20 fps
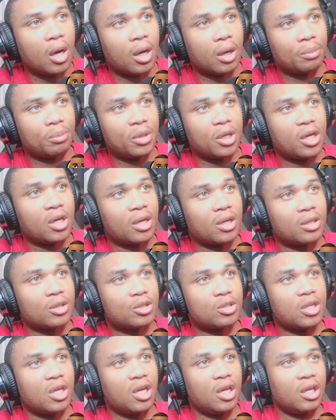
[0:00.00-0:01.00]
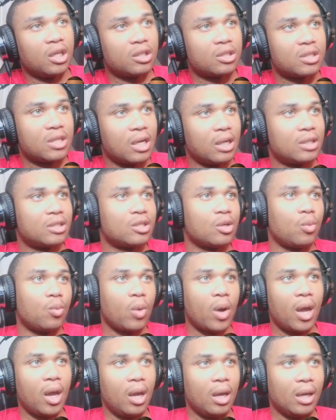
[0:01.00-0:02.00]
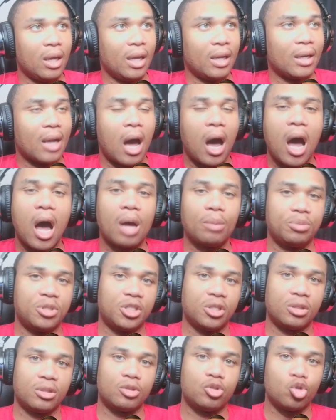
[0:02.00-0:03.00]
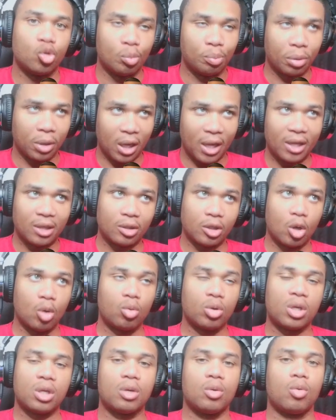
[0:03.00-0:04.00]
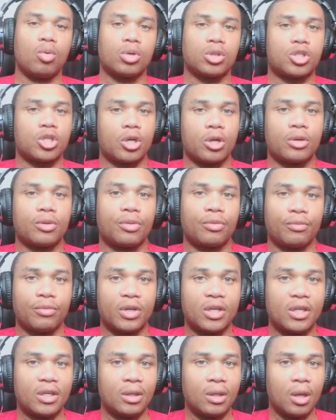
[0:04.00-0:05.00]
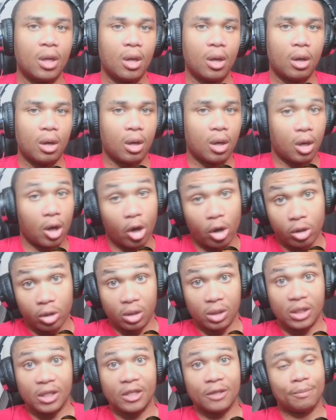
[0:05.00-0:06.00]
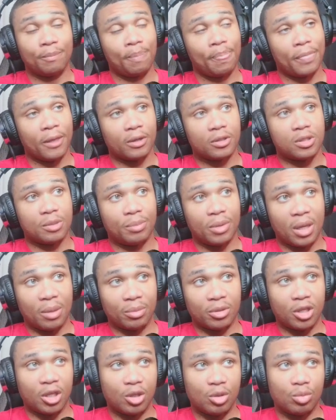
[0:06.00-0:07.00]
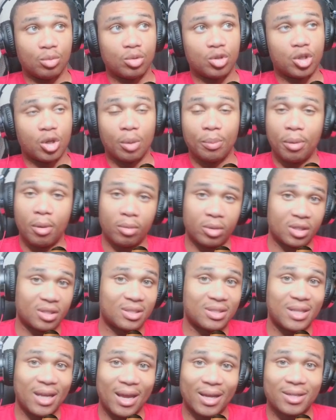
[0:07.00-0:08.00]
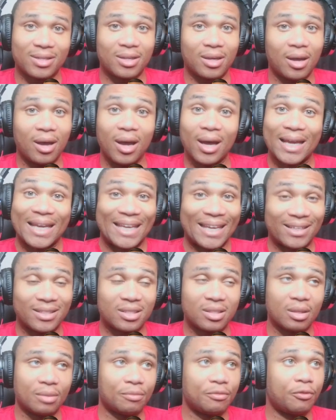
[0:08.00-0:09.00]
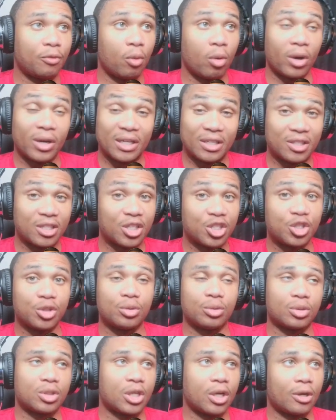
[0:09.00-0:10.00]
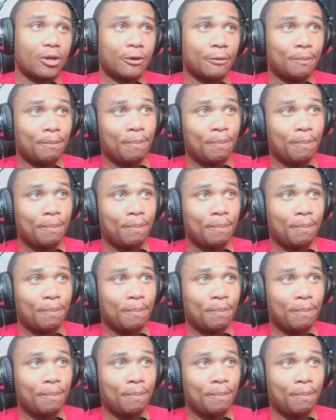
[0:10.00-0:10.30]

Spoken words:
because it takes away an option to play Loki on turn 3 early to be able to use your opponent's deck against them for an additional turn.